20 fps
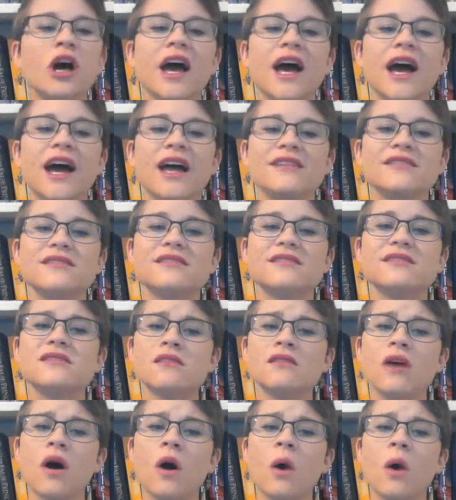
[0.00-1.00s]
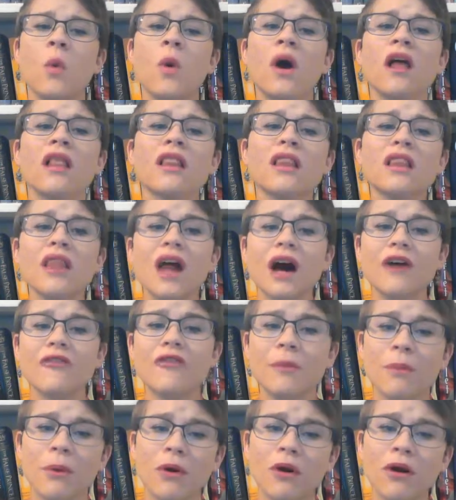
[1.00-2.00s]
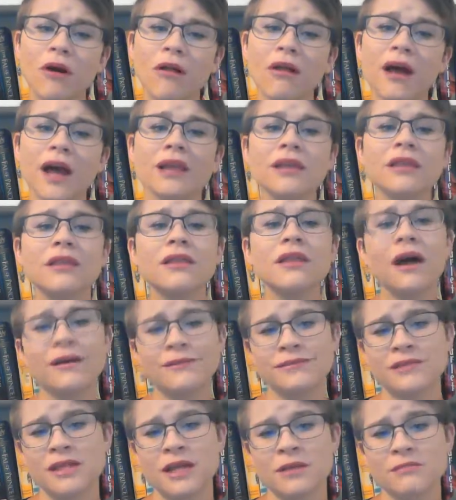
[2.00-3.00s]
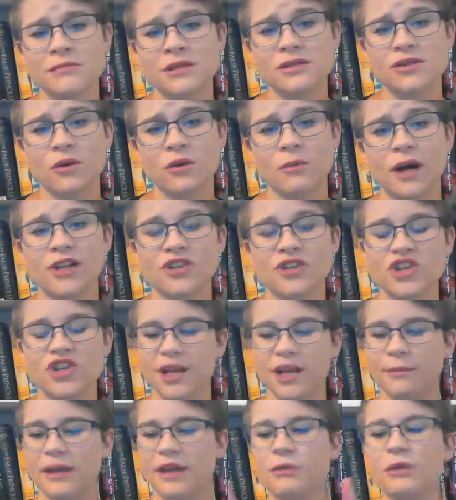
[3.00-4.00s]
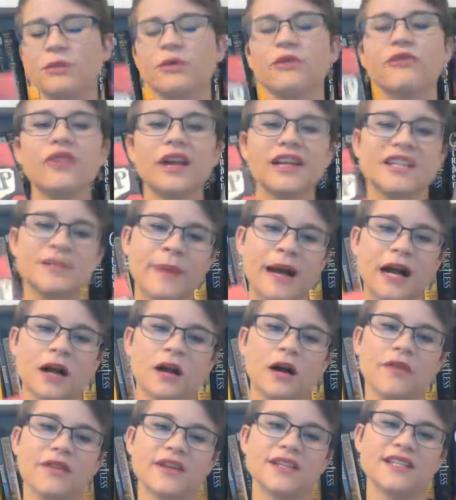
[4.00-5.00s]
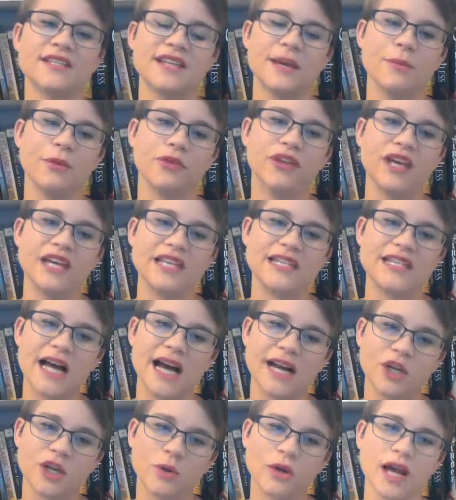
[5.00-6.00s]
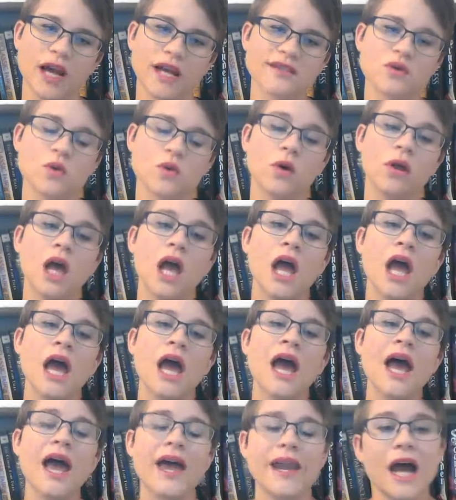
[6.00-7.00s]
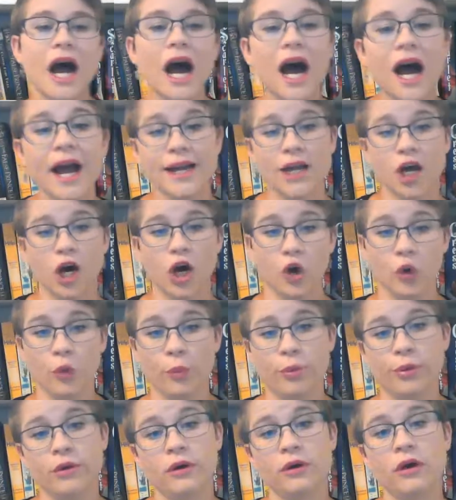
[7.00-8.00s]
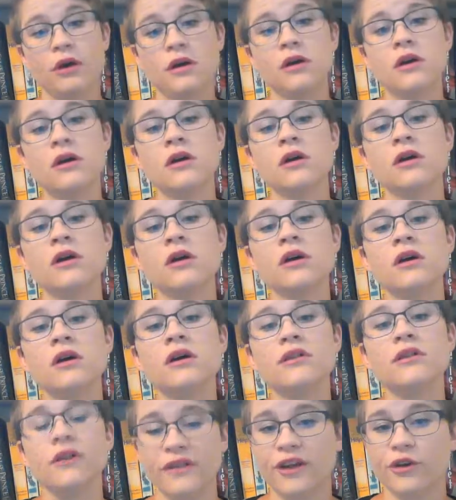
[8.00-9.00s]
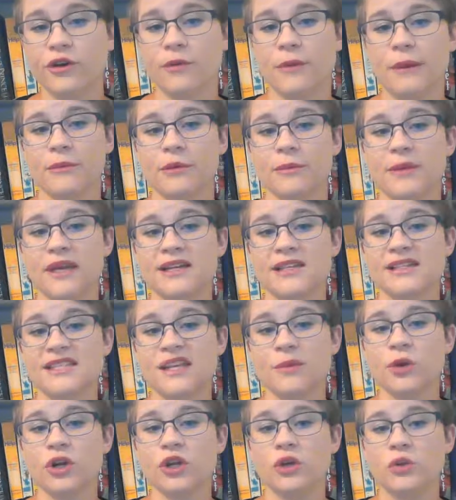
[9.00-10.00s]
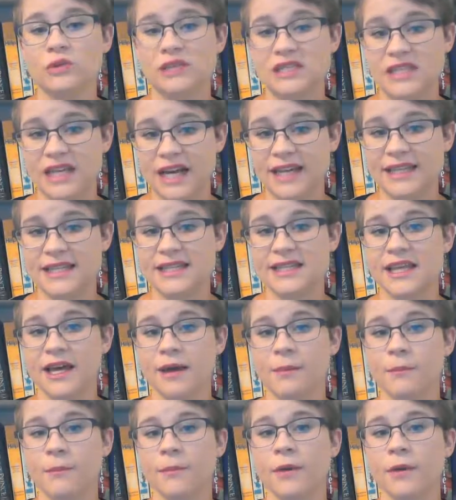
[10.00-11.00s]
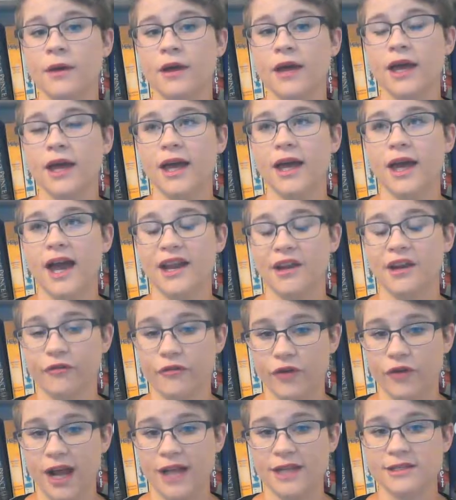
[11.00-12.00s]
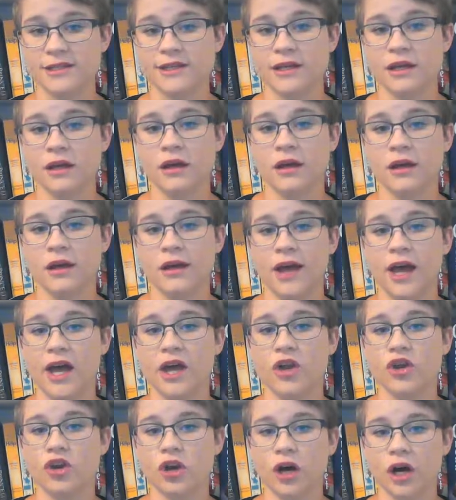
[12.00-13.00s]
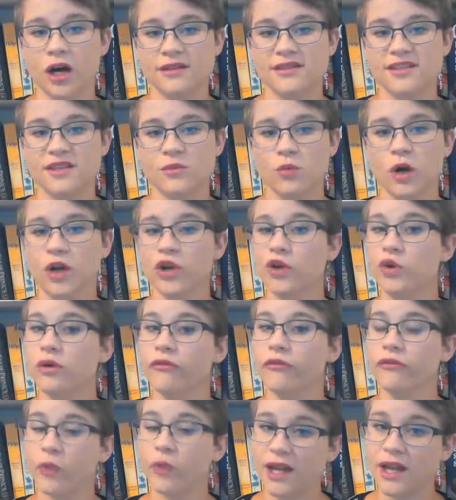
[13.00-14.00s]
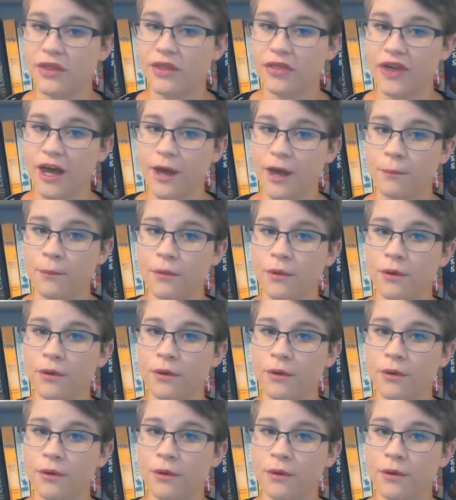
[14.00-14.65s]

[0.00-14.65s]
and so lovable. I loved them so much. And it made me reflect back on the disabled kids I knew in high school. And I hope that they remember me as someone who was kind to them and a friend and not someone who avoided them